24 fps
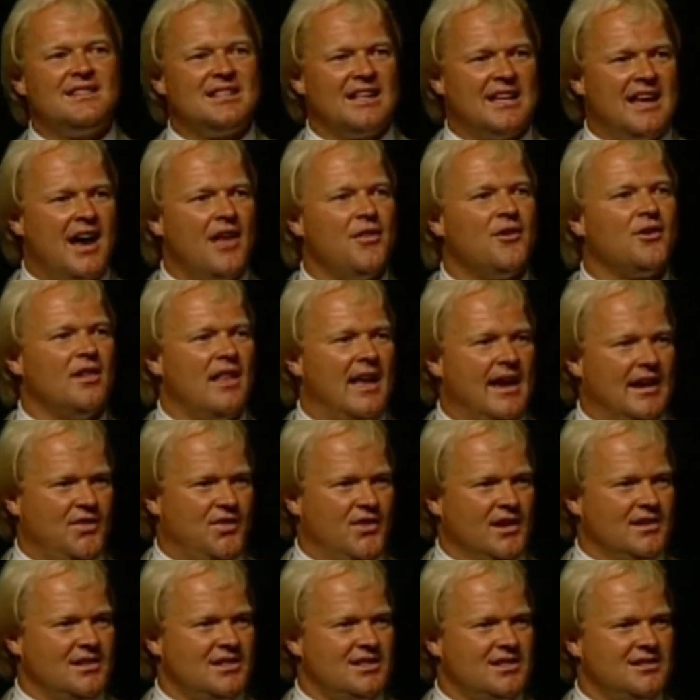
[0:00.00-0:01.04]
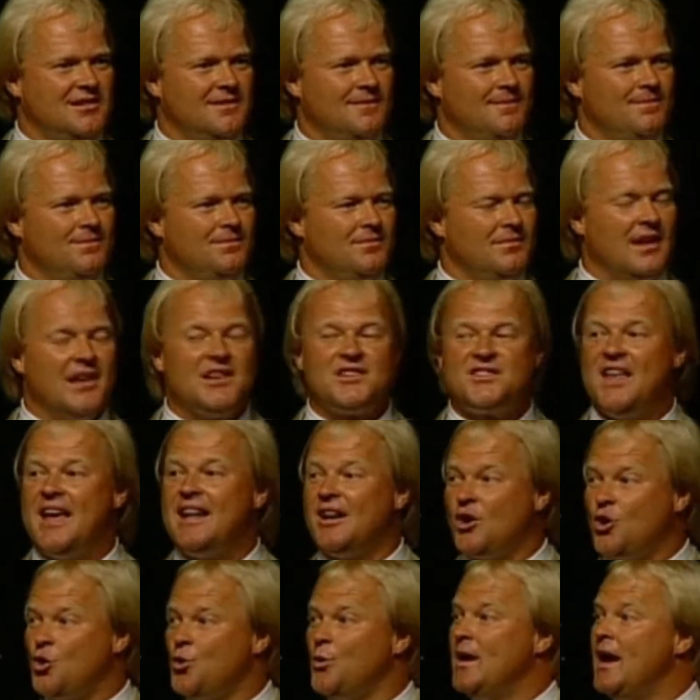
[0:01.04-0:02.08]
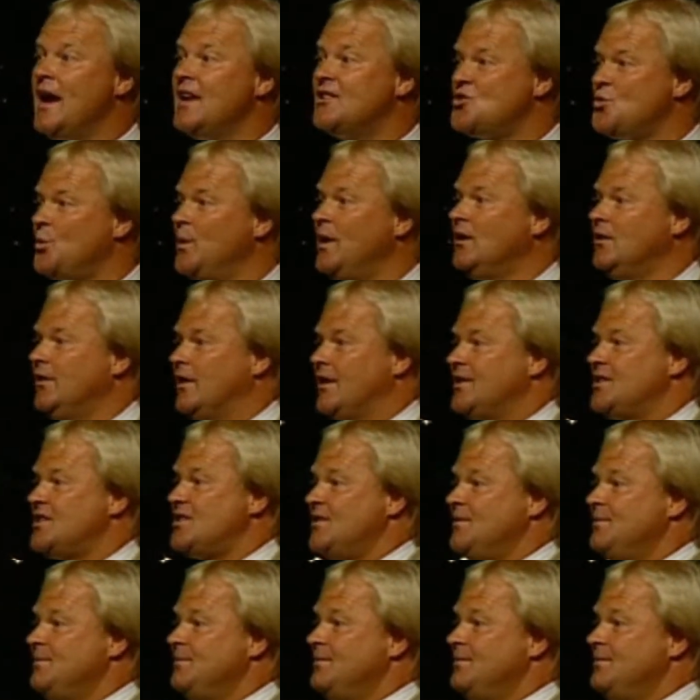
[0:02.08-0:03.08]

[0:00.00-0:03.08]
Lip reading: together like this is that it creates realness.